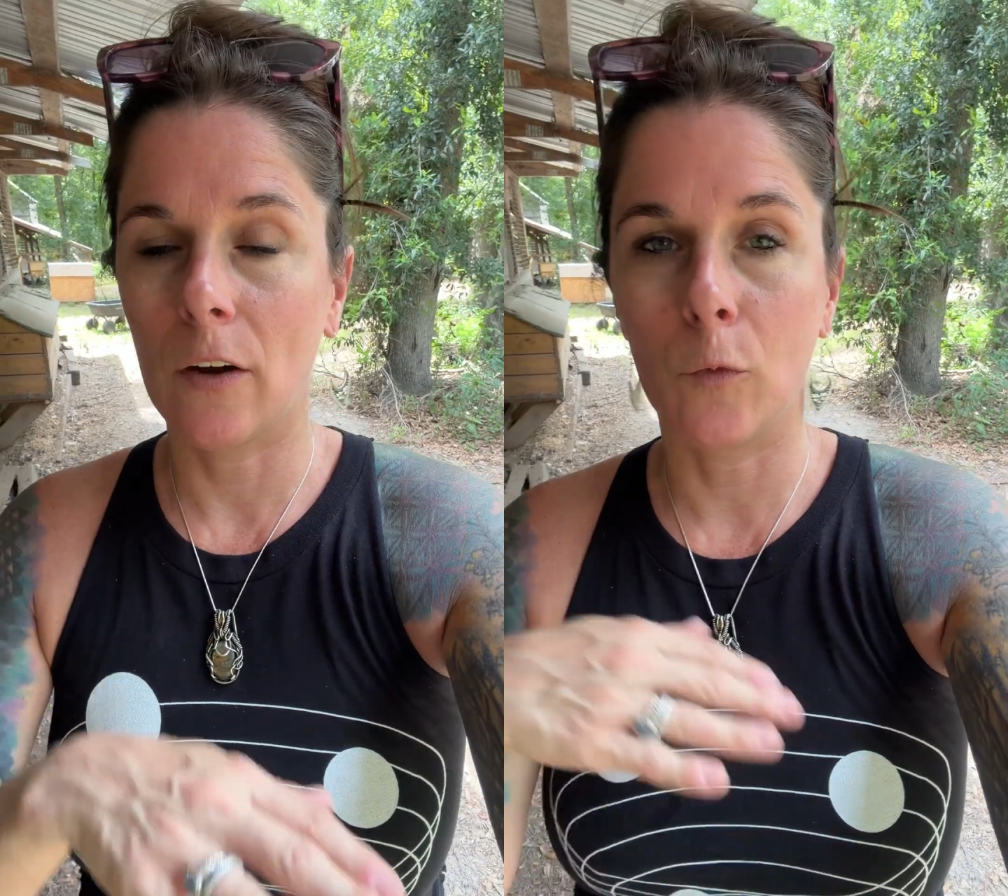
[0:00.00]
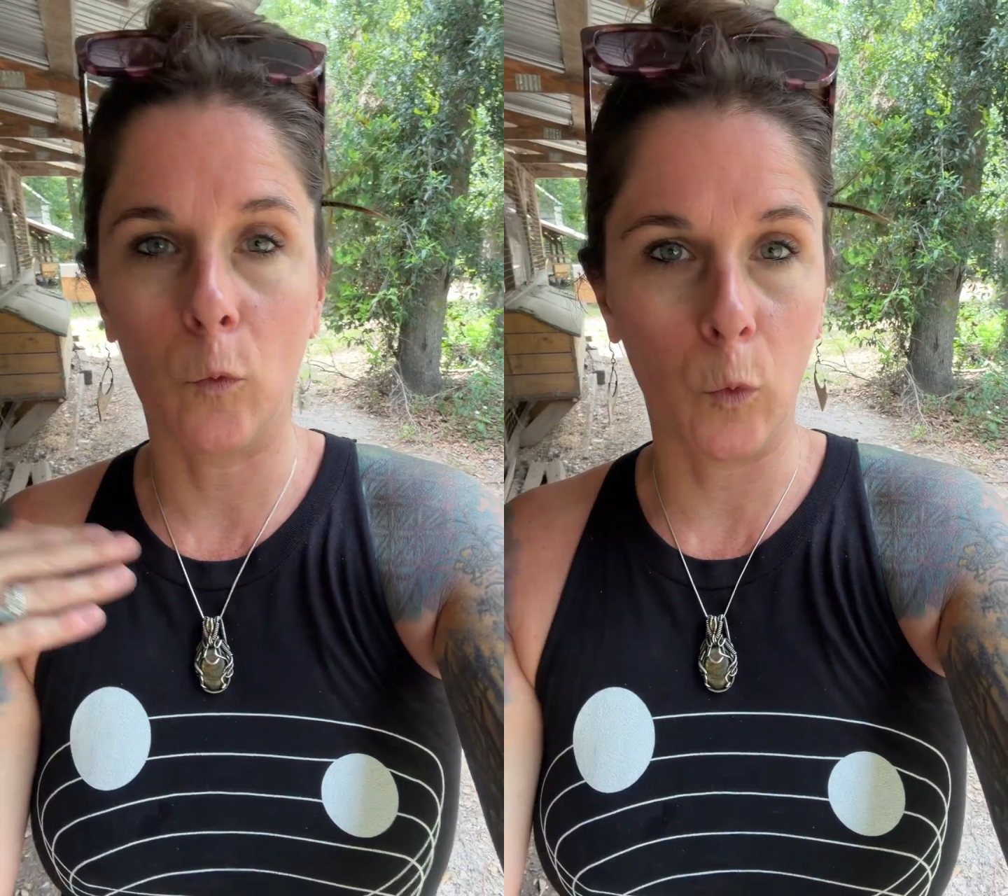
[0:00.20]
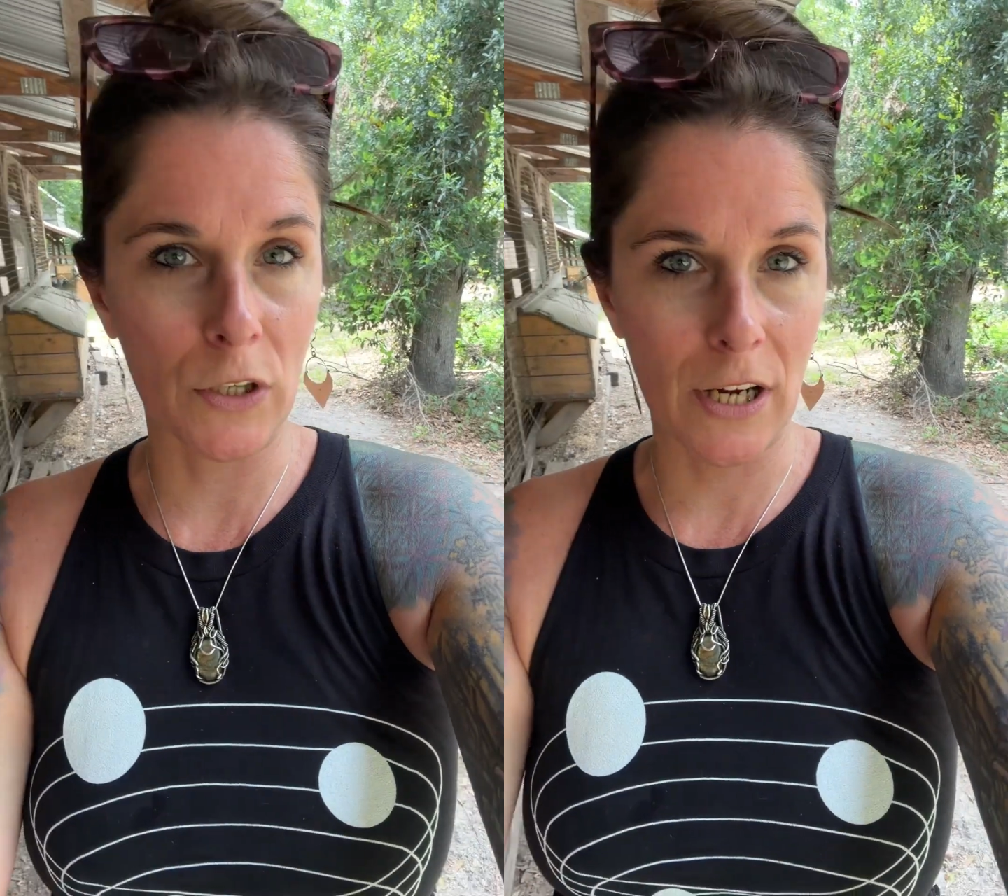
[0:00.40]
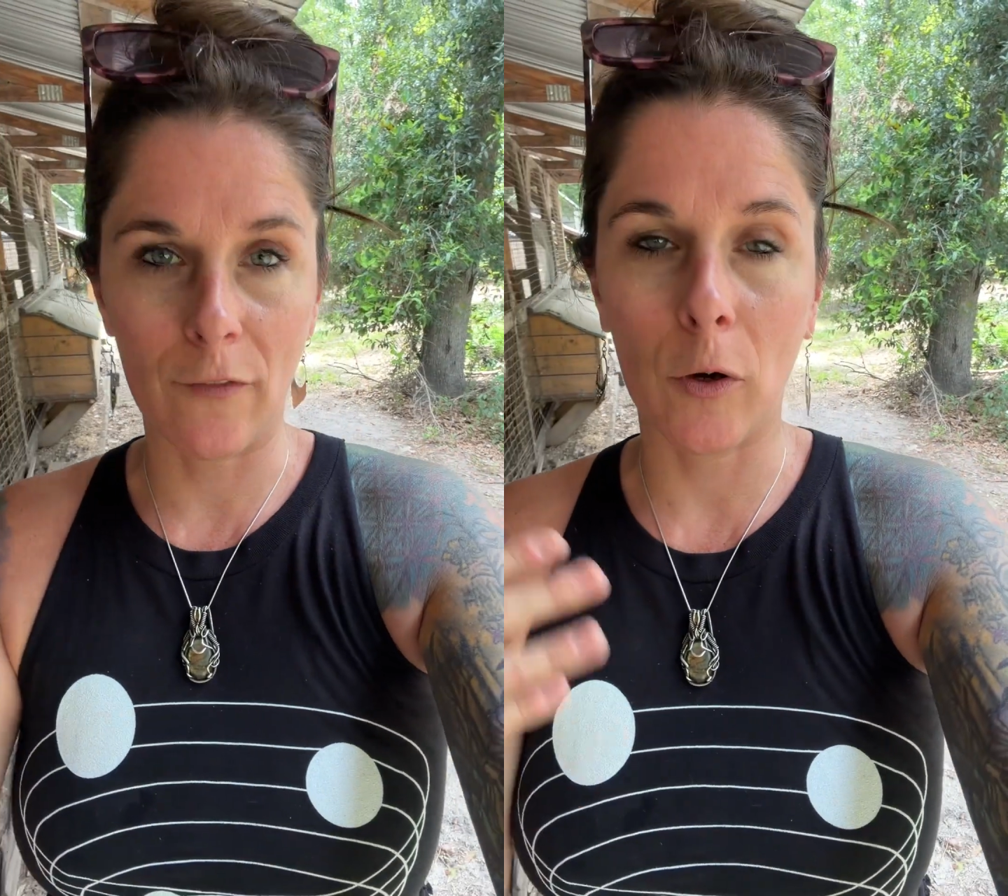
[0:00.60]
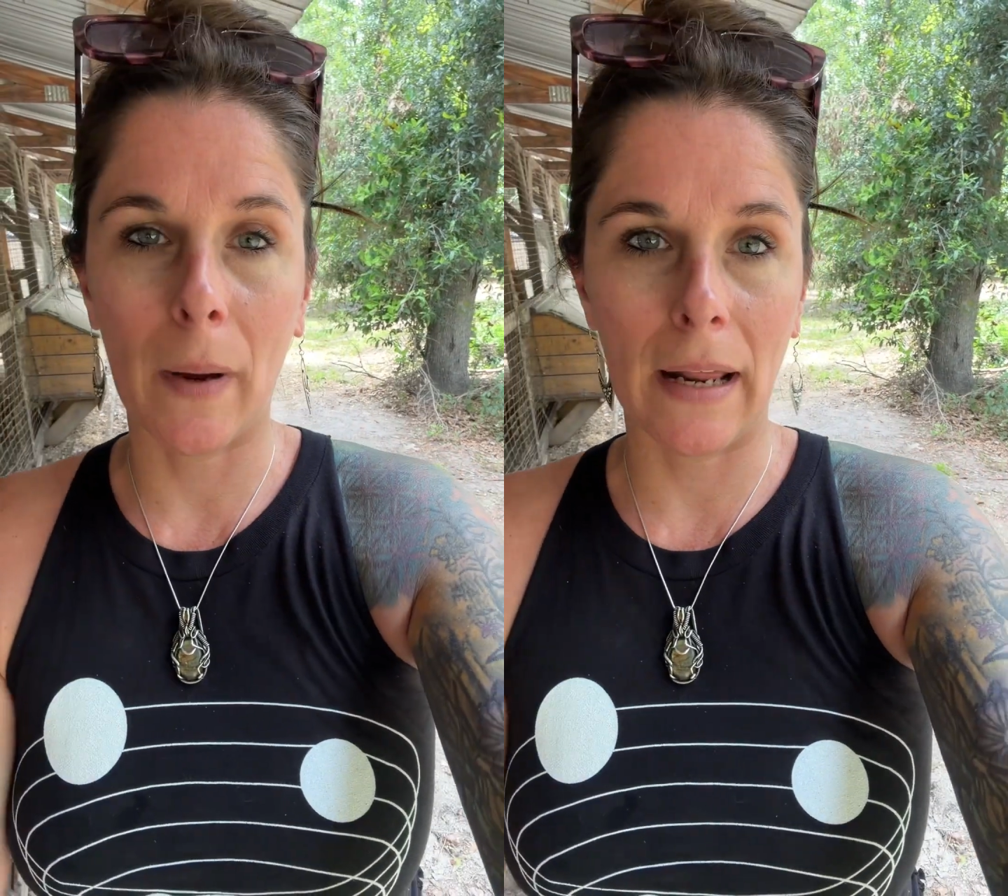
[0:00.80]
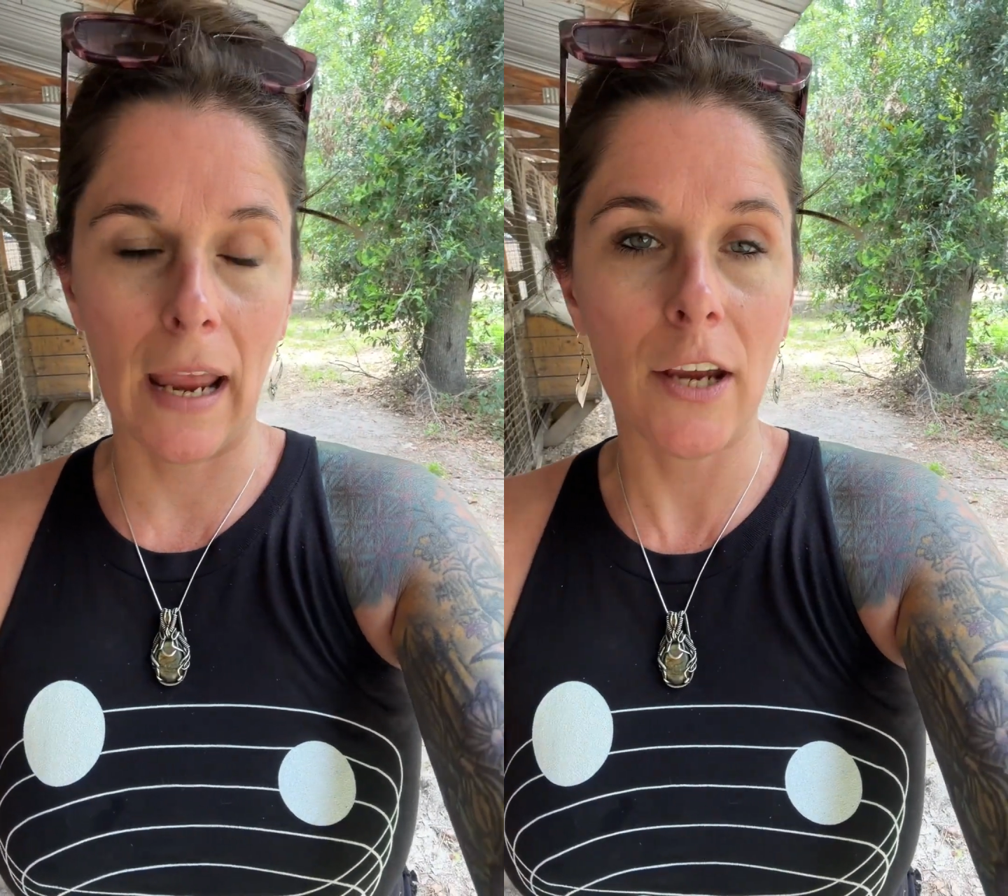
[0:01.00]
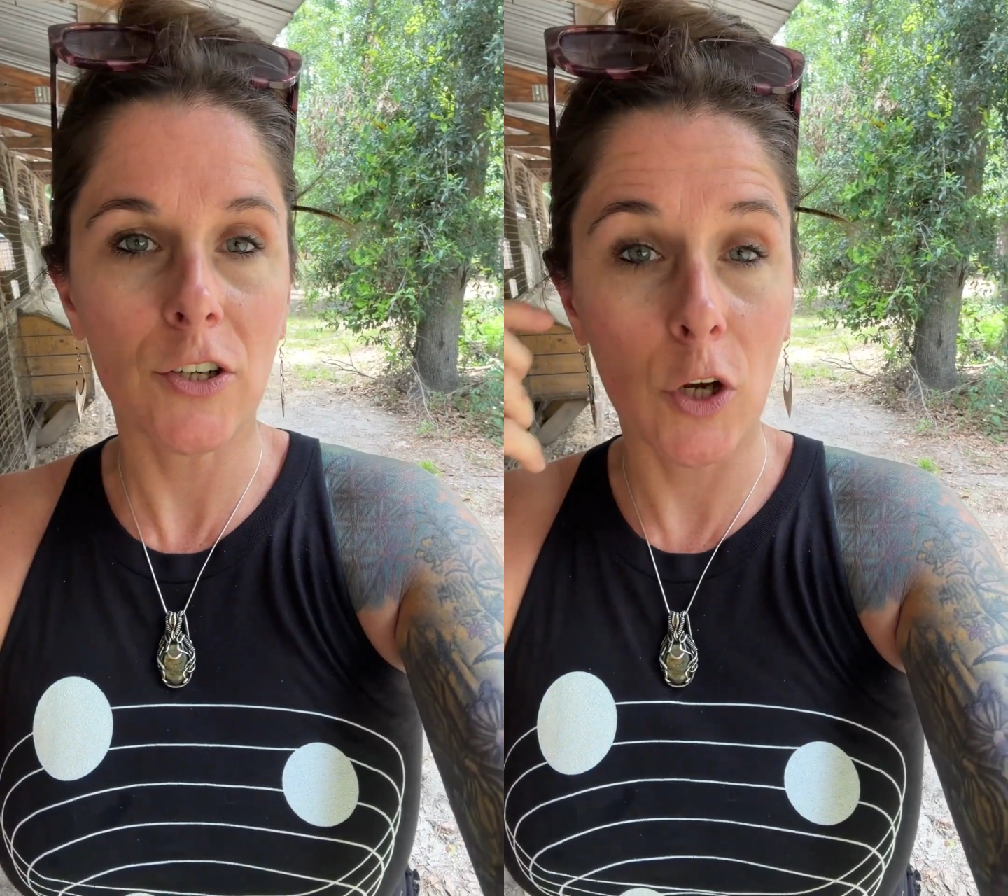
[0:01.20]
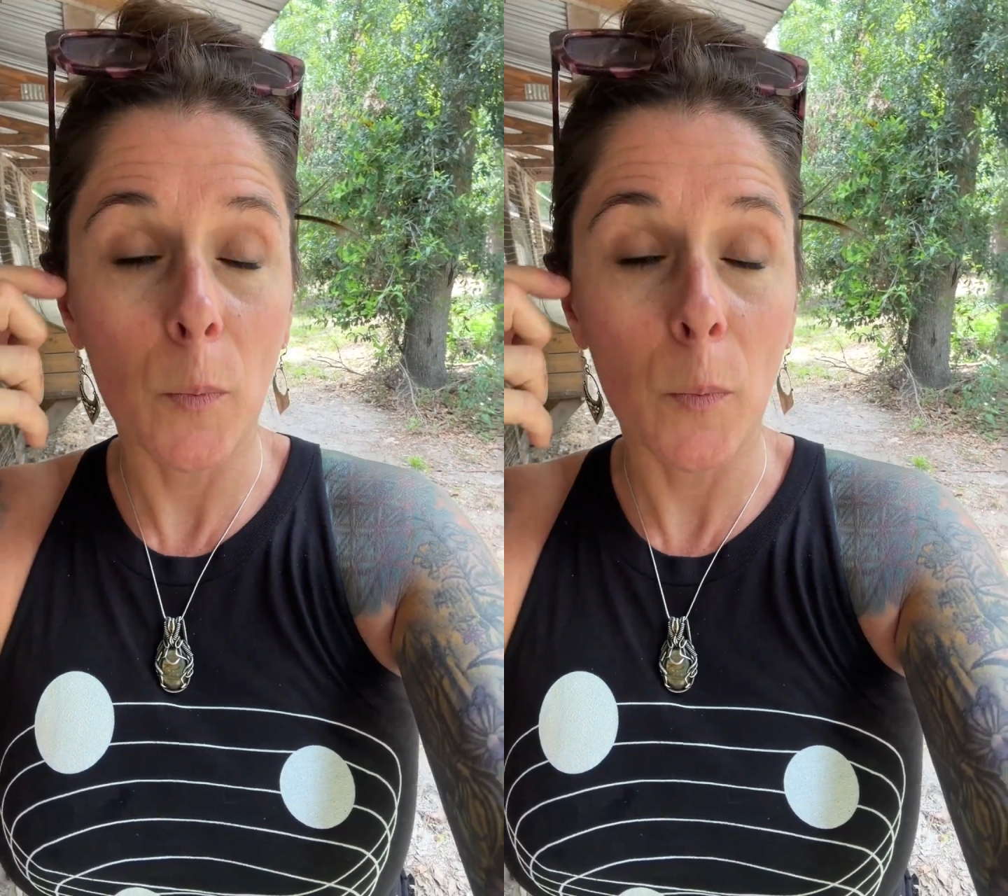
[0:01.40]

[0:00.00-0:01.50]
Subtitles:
of whichever medication you